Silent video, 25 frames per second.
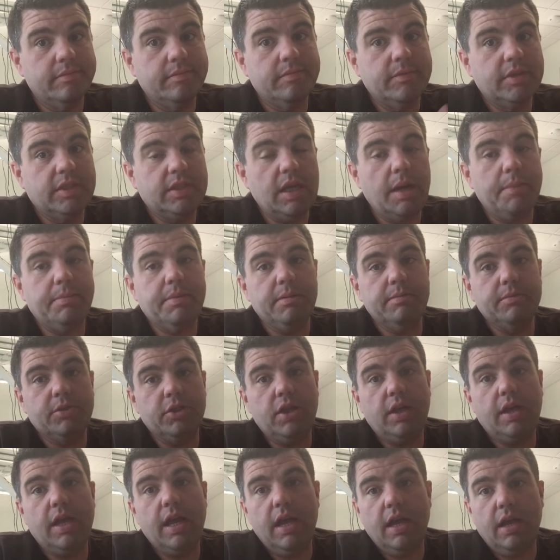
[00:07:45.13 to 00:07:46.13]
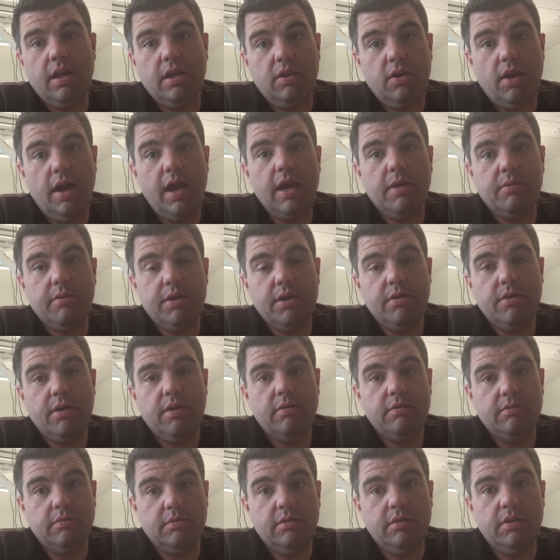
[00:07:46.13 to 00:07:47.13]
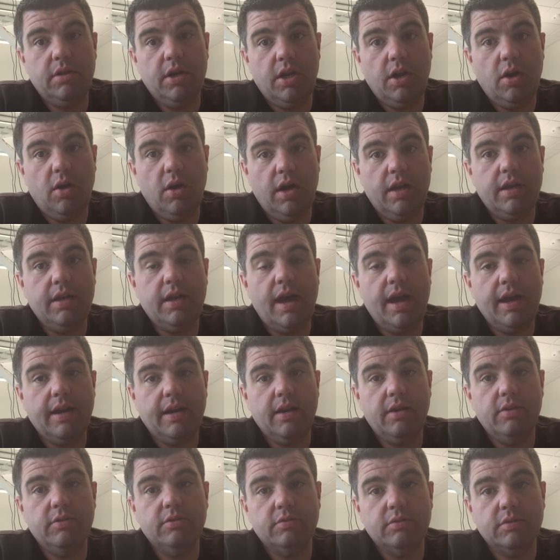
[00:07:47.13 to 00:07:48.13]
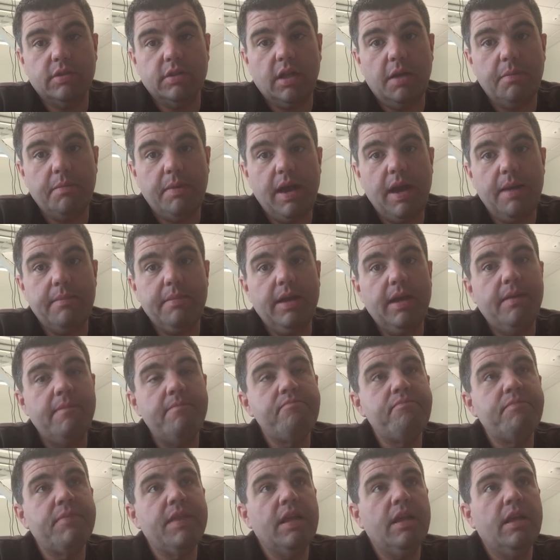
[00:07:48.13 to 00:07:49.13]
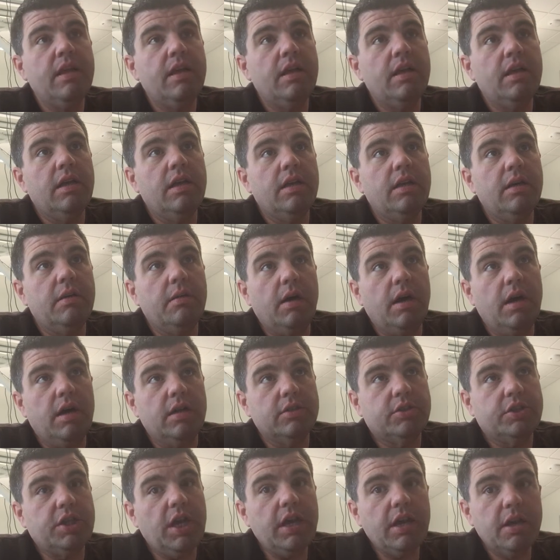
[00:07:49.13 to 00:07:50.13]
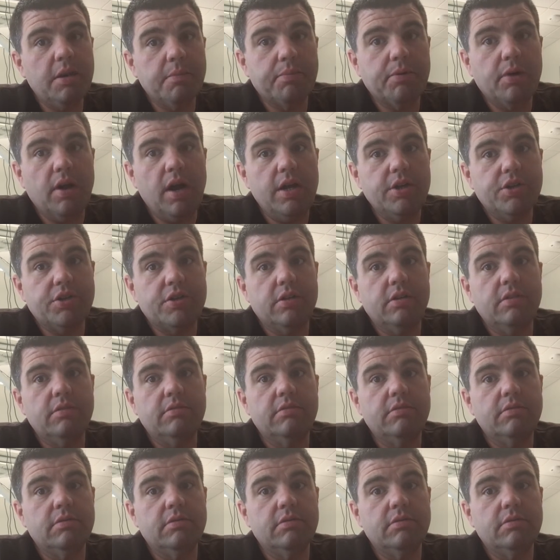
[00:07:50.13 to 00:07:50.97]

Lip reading: symptoms you had when you were, you know, undiagnosed with sleep apnea, check your pressure.